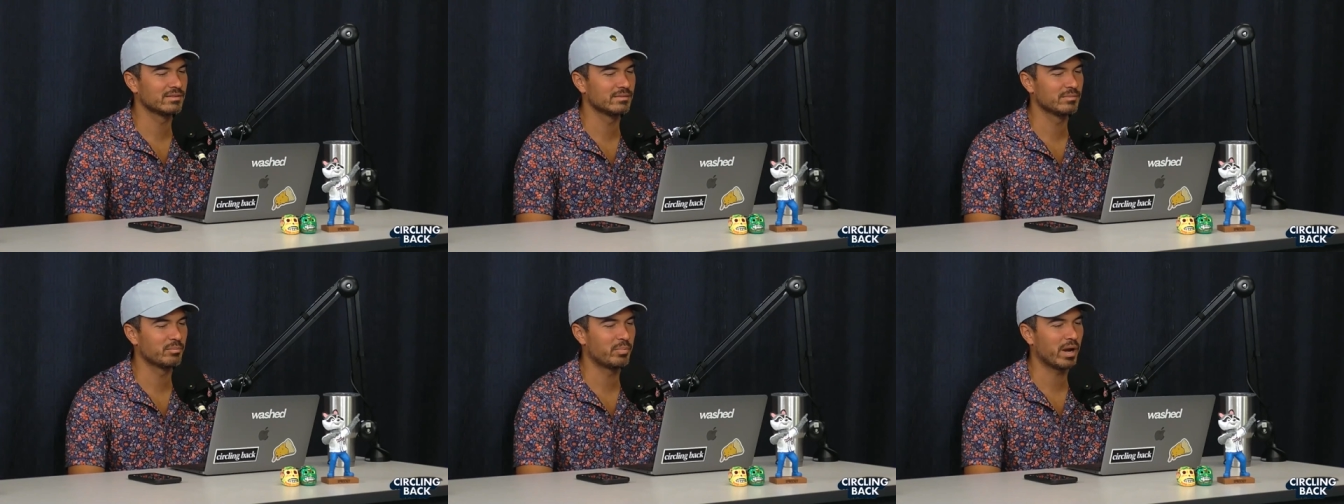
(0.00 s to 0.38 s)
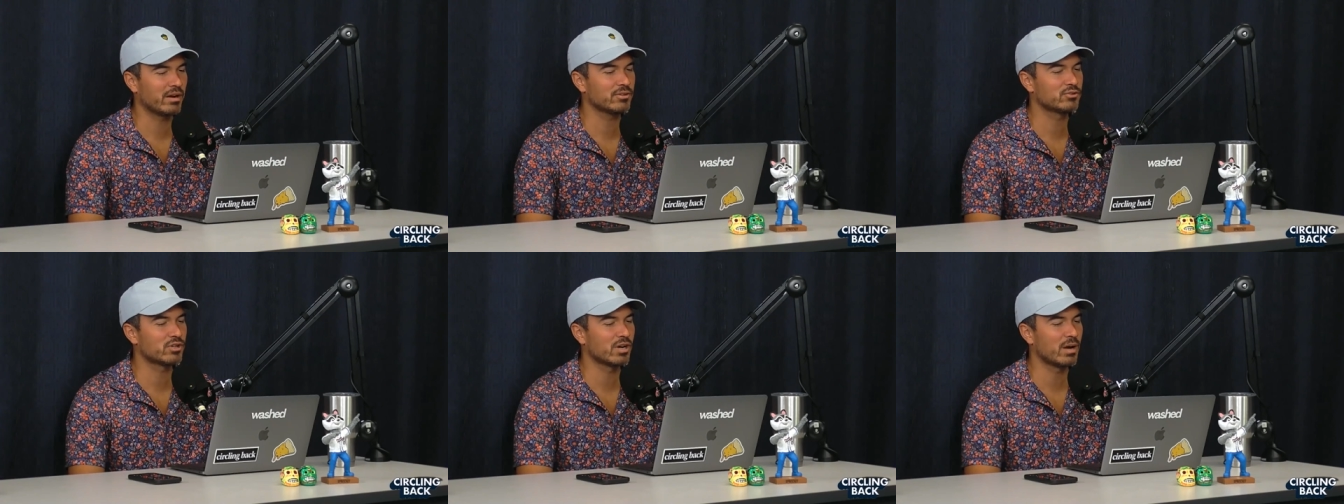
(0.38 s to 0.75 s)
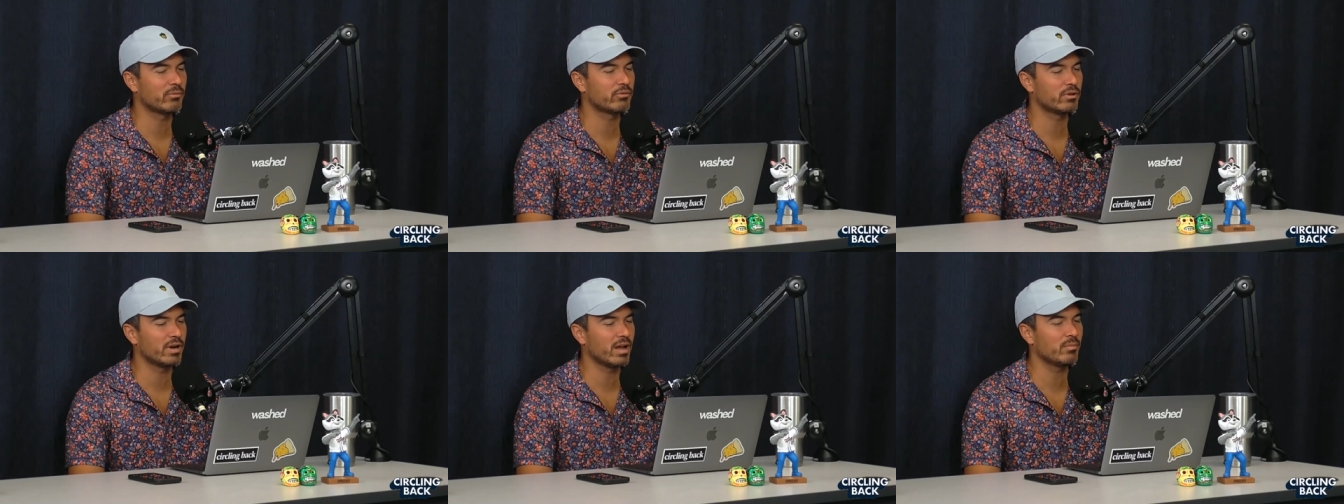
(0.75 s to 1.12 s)
Barron Trump
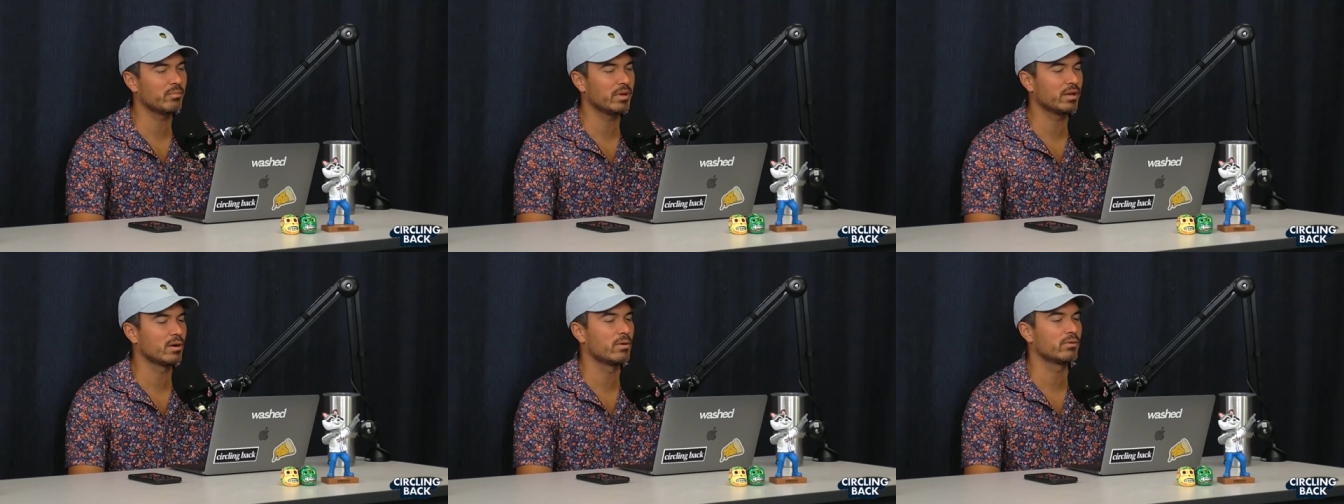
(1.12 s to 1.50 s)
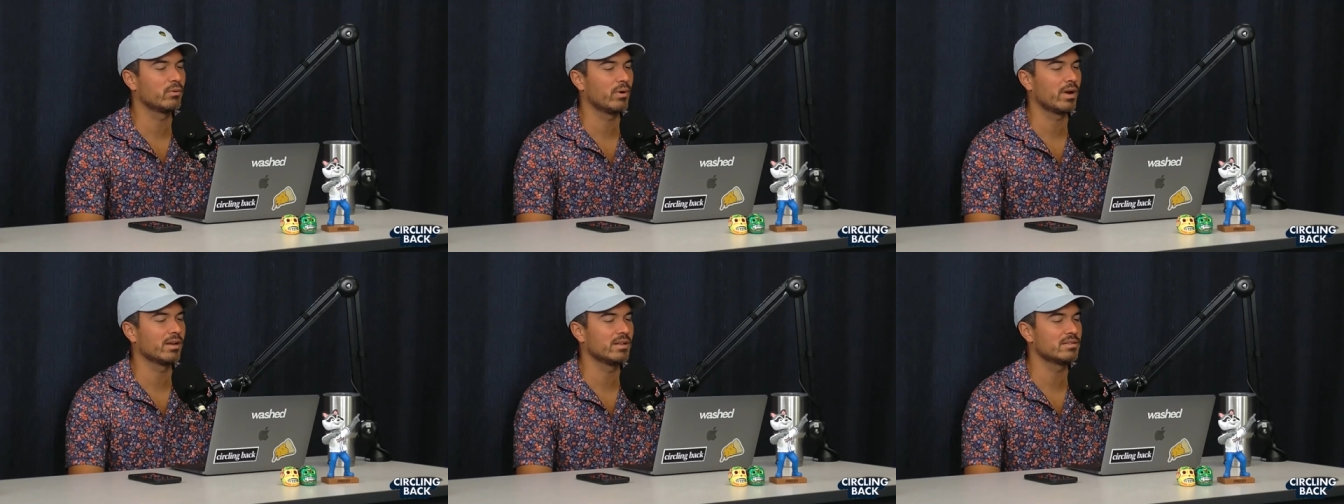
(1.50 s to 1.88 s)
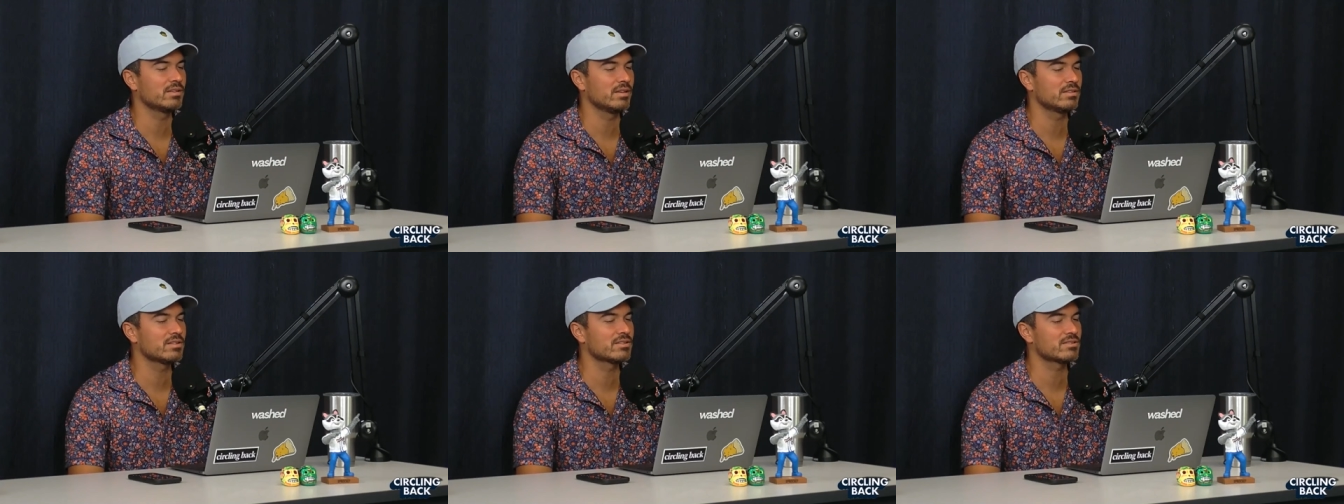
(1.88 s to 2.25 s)
for not being overweight. He's
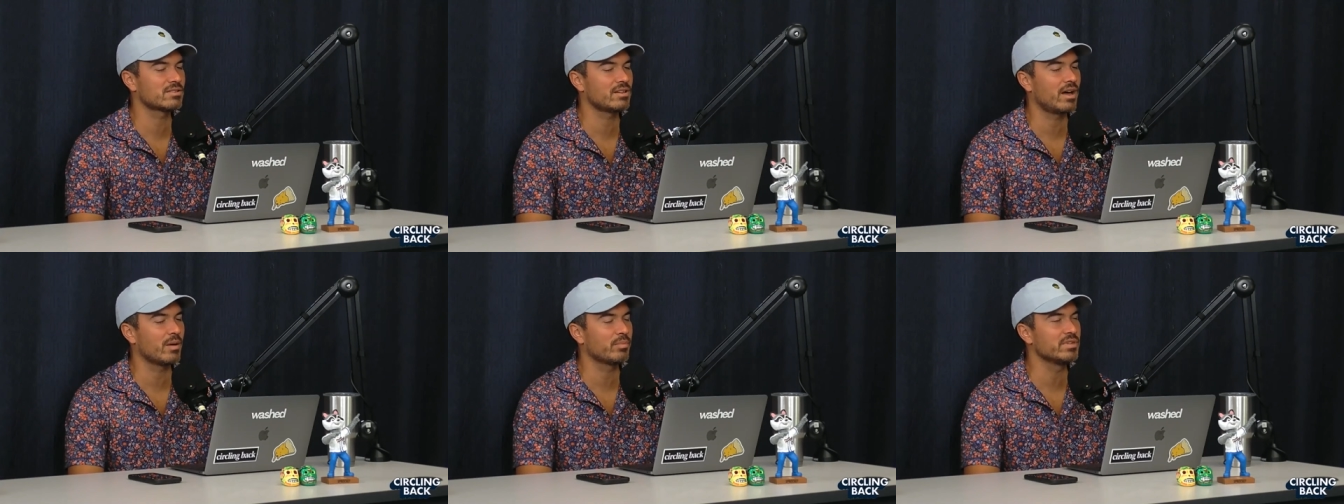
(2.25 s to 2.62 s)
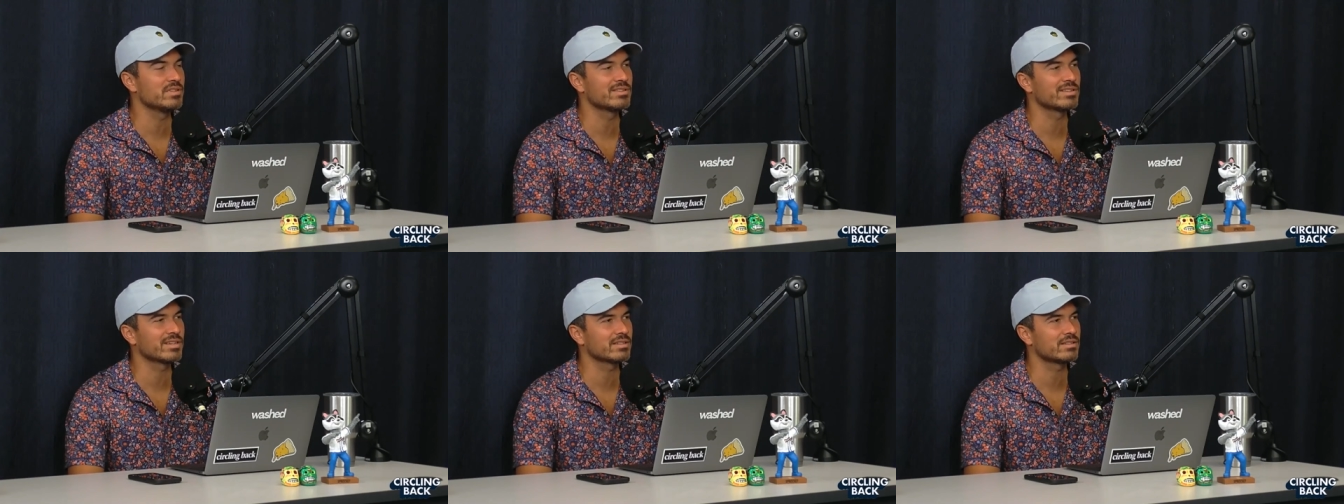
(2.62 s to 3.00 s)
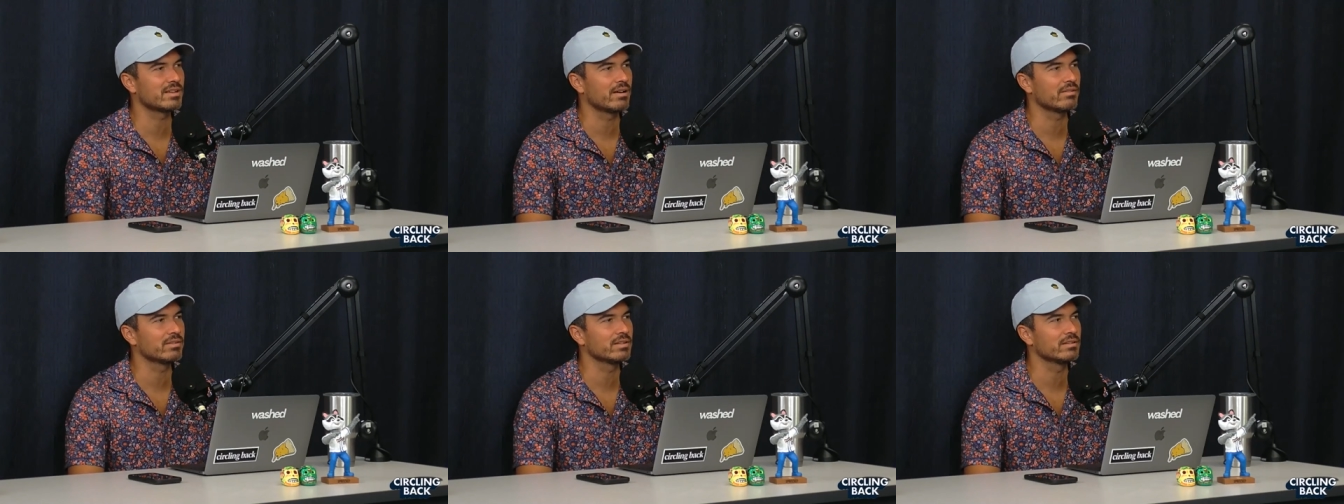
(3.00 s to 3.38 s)
It's a sloppy six
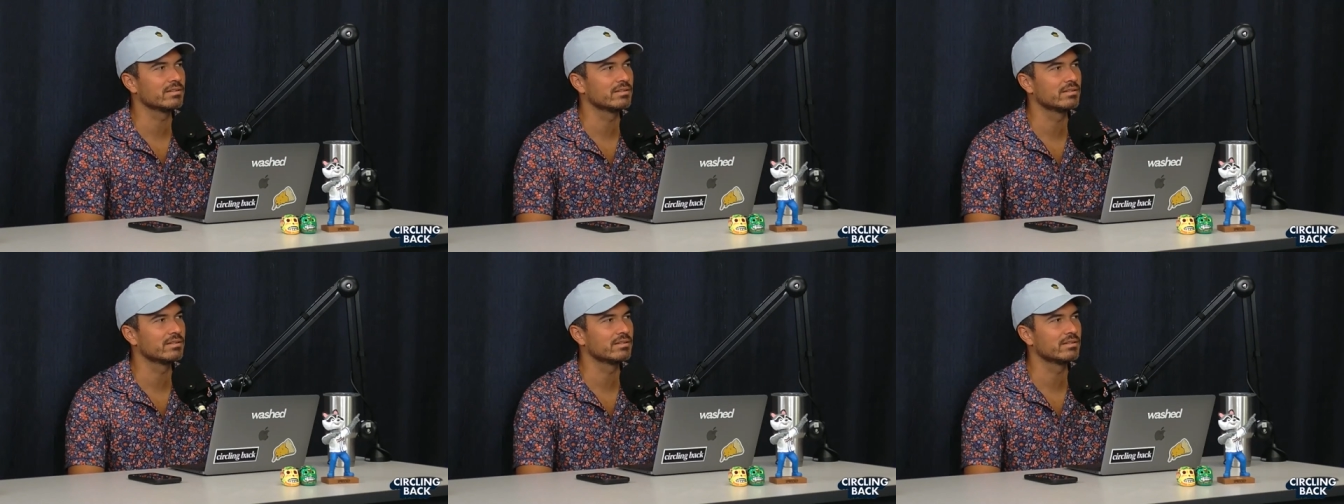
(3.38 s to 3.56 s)
seven.